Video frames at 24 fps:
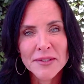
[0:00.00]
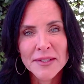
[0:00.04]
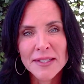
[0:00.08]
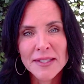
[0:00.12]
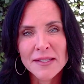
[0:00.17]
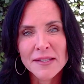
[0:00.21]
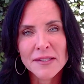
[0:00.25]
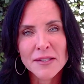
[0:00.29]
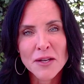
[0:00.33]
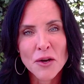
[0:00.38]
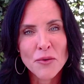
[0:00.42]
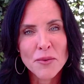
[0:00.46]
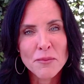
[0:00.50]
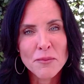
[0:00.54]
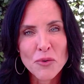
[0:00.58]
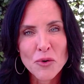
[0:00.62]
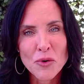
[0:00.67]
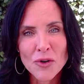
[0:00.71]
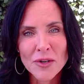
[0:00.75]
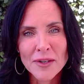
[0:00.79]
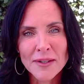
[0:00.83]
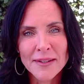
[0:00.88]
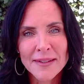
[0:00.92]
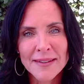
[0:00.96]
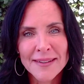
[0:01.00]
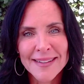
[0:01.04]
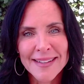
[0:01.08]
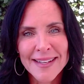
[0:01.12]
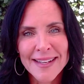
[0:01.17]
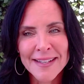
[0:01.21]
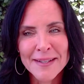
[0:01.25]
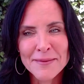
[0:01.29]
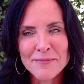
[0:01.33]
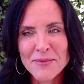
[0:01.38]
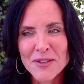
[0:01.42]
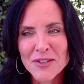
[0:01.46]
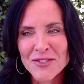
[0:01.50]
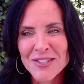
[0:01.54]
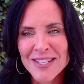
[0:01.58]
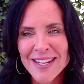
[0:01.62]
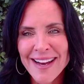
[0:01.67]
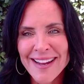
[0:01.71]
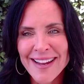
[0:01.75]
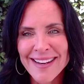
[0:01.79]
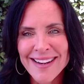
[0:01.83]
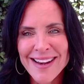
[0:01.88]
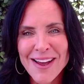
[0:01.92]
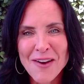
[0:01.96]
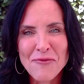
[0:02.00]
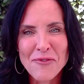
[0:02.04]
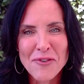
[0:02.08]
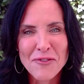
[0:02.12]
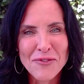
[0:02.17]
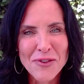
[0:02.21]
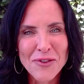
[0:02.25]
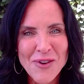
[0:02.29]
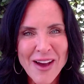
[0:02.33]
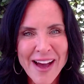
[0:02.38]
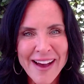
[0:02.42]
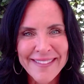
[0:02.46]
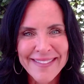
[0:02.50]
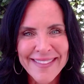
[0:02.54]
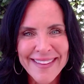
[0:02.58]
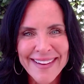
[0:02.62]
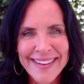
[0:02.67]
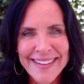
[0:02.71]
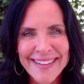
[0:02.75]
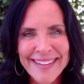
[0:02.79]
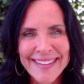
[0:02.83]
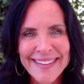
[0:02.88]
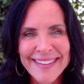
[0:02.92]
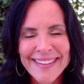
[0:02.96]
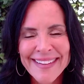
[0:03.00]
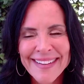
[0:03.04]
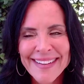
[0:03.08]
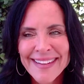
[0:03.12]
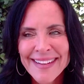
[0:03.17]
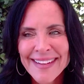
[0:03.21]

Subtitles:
It's so important, and there's not enough of you out there.